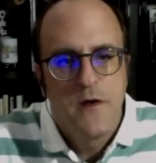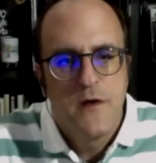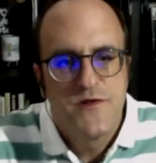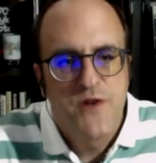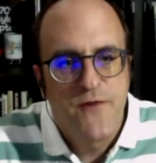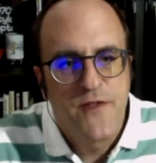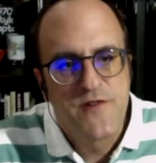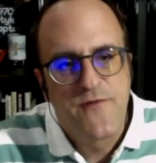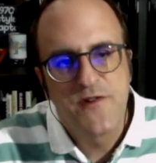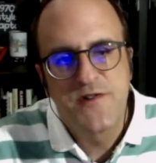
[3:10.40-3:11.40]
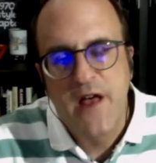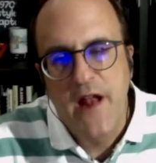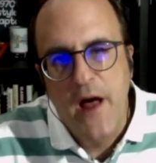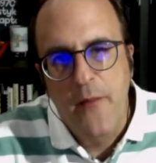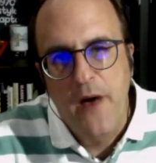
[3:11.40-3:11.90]
So for this first
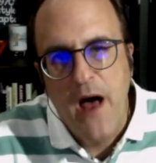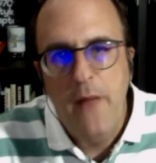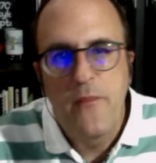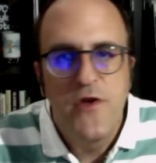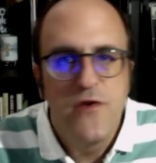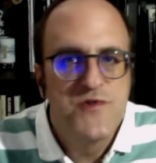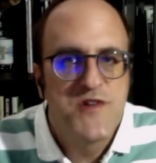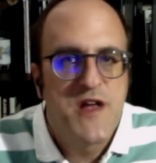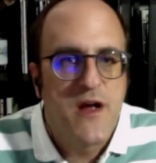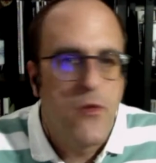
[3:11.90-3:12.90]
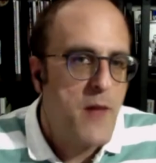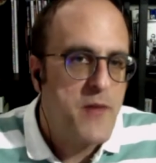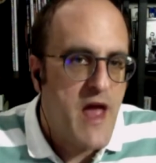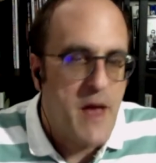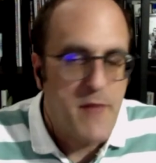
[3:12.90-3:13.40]
setup, I'm using a
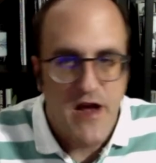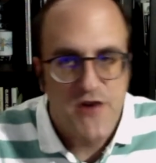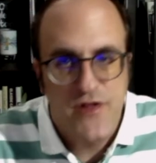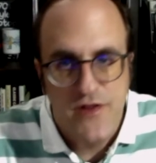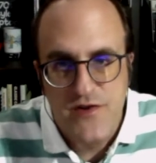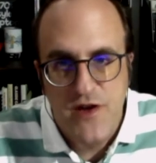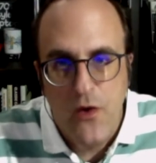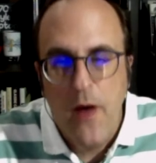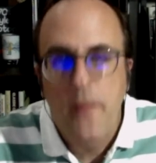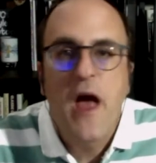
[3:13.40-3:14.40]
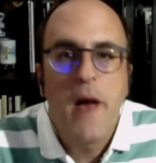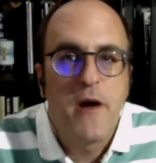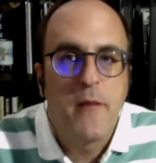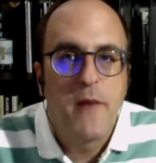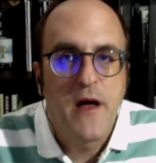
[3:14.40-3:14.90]
webcam. I'm actually using a webcam
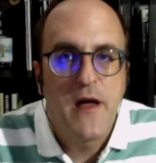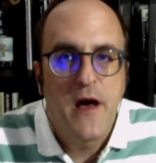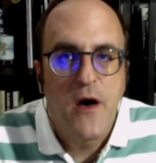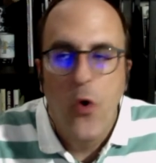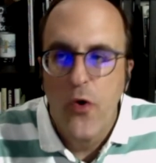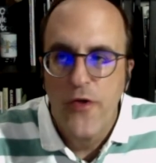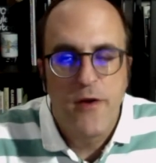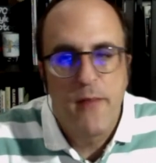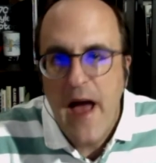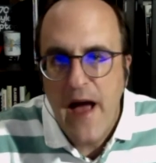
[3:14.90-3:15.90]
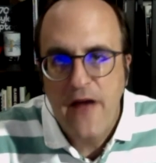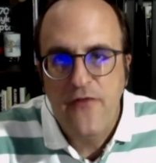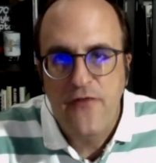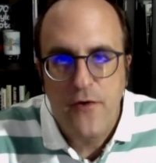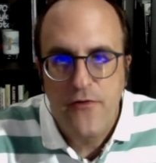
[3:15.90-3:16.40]
on my older Mac,
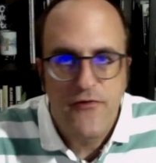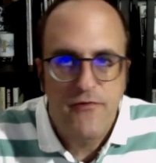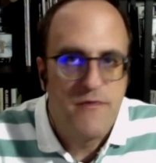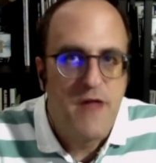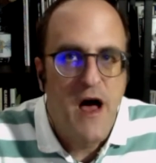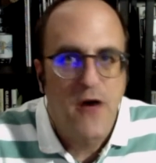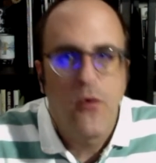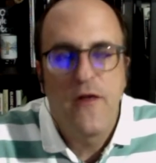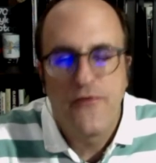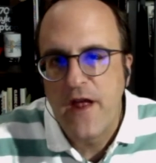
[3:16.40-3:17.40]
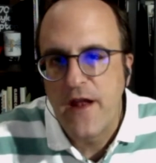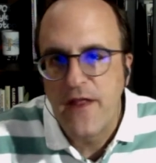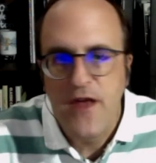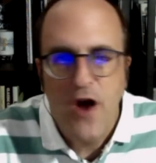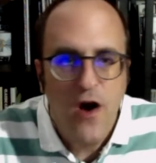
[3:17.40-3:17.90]
so it's not quite
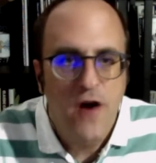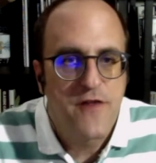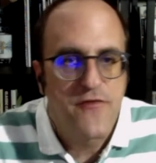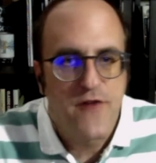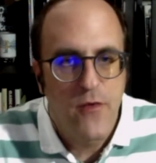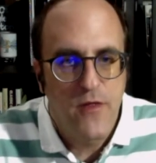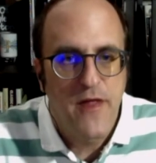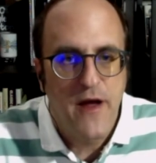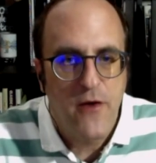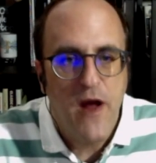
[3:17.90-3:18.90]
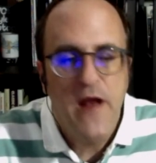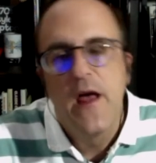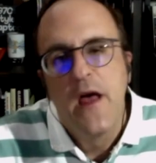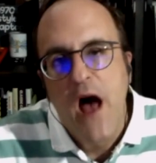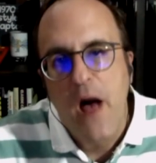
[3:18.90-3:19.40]
state-of-the-art. It's not really that great.
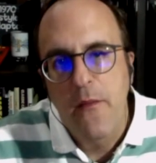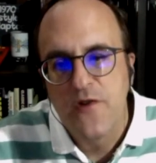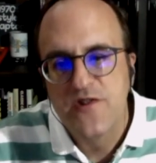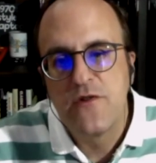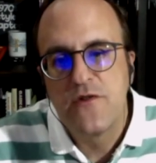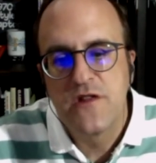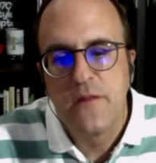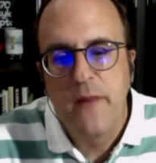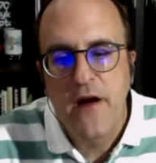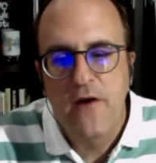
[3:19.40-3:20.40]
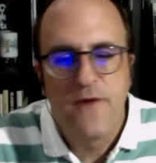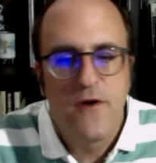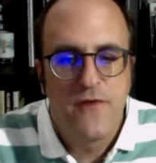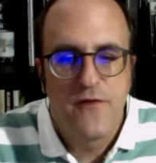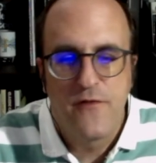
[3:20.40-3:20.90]
I'm also using the
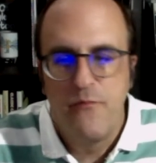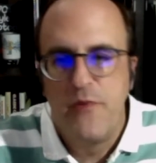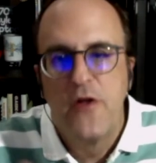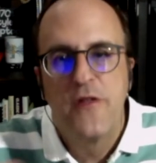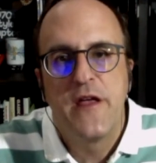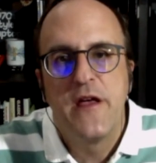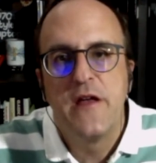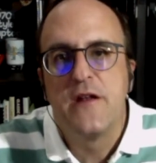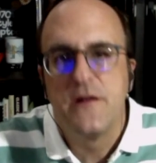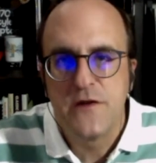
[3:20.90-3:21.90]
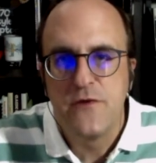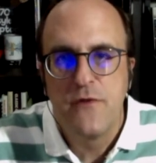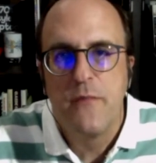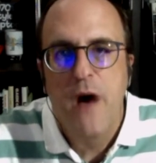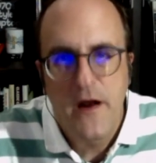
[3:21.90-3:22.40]
microphone that's built into the
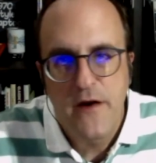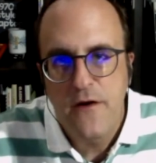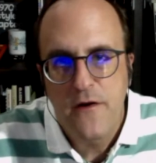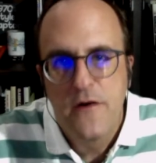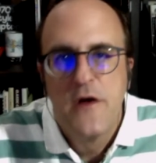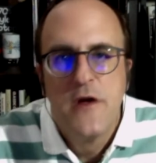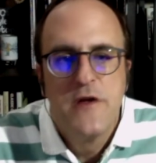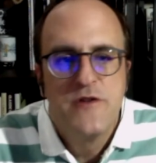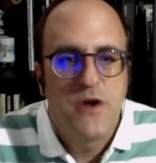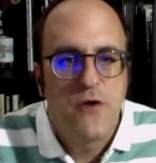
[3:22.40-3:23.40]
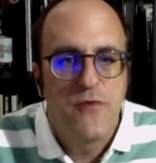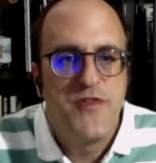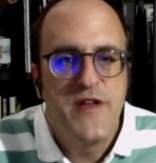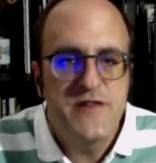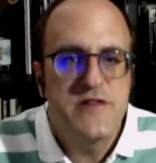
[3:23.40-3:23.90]
monitor. So
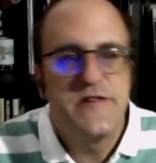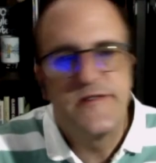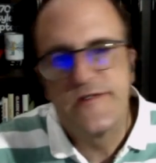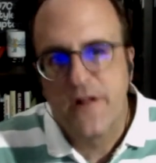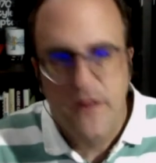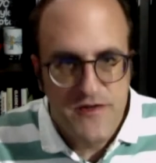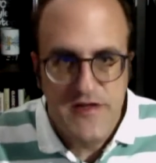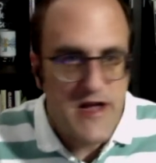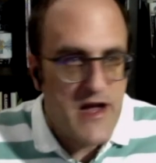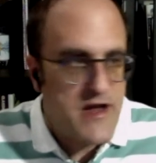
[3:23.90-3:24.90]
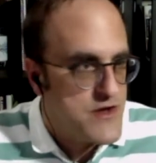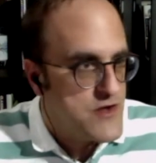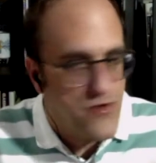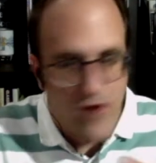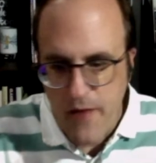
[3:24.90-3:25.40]
this is the closest thing I can
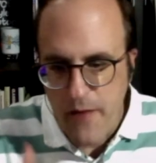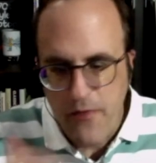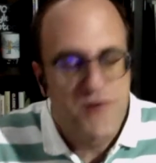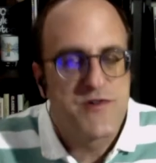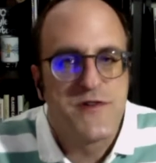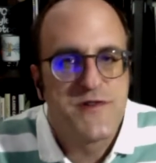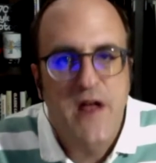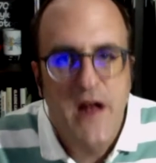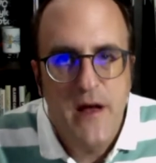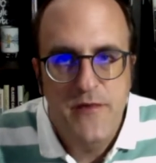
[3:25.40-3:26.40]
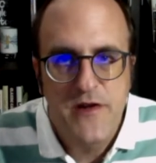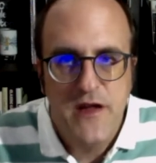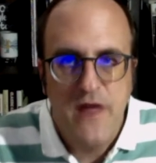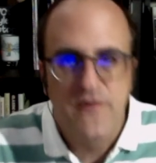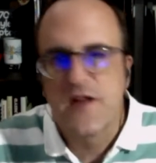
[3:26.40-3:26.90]
do on my personal setup to
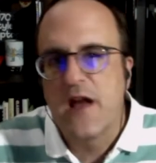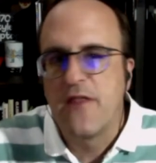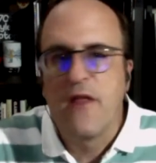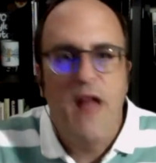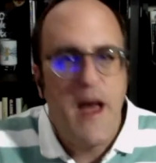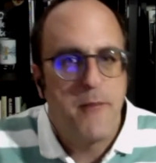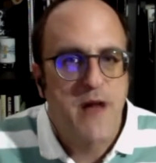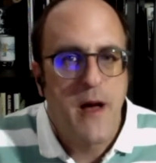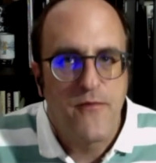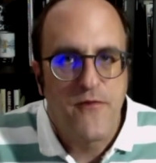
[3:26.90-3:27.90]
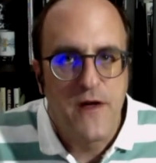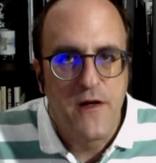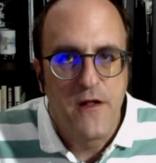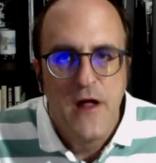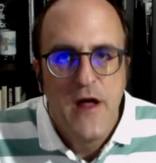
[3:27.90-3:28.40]
give us kind of the laptop
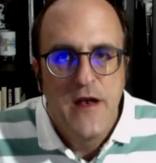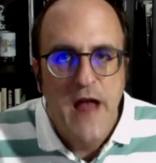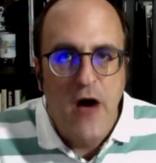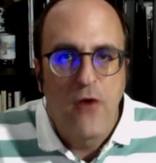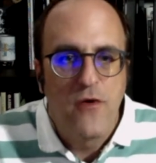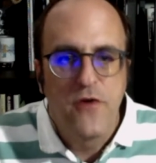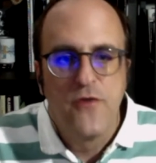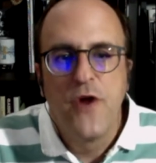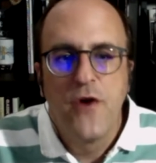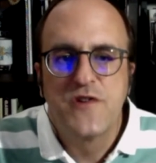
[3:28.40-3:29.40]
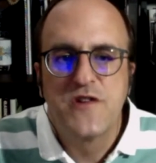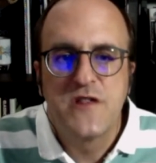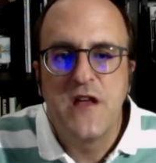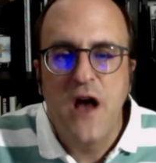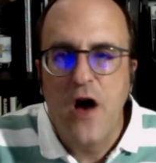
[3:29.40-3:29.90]
feel. Now, you'll notice that
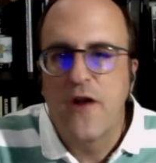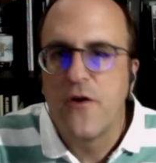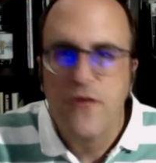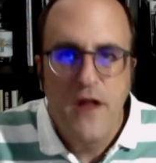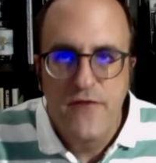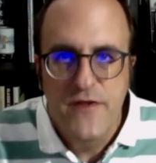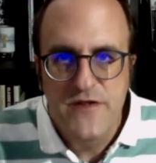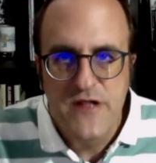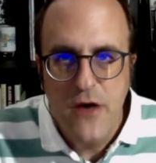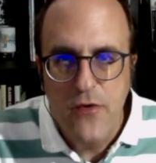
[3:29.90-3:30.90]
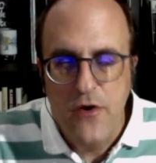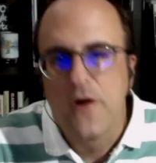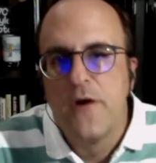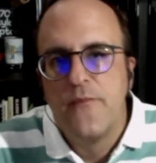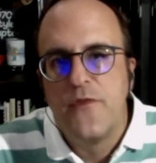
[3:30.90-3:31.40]
the audio level is lower.
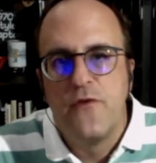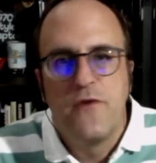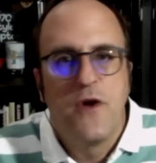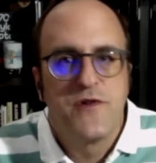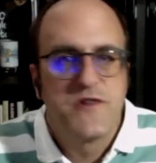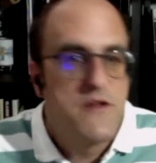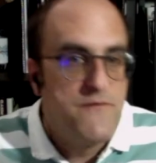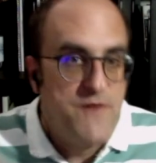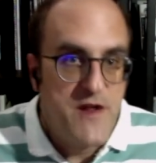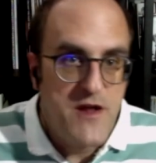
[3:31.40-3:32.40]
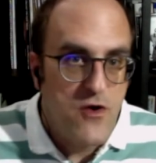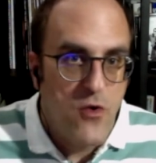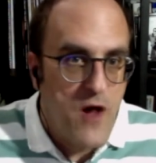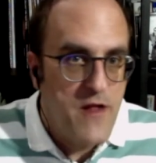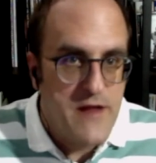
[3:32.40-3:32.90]
You notice the video
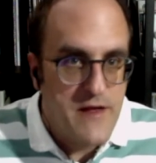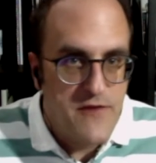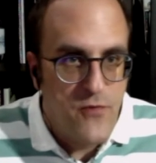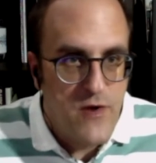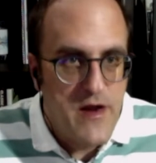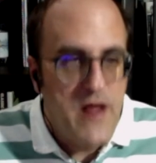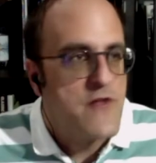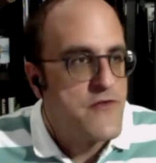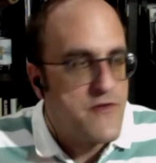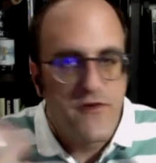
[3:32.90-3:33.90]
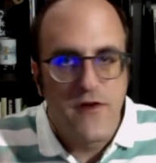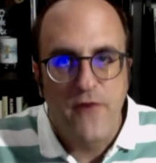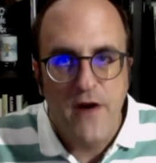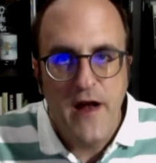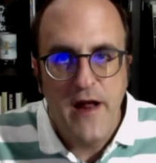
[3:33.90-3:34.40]
quality is what it is. It's a different
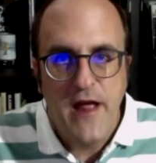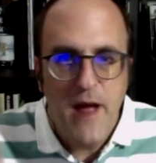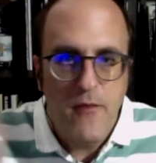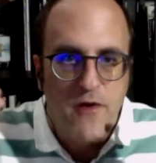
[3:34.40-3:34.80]
kind of camera.